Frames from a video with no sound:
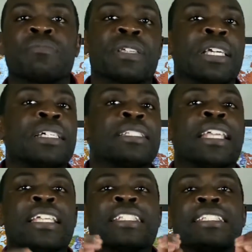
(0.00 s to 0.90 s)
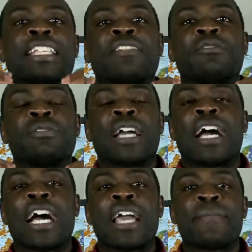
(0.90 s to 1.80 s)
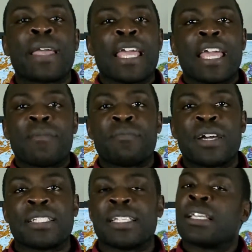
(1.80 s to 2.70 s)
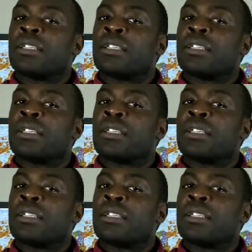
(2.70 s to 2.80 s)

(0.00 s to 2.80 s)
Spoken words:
because they can save you time and money.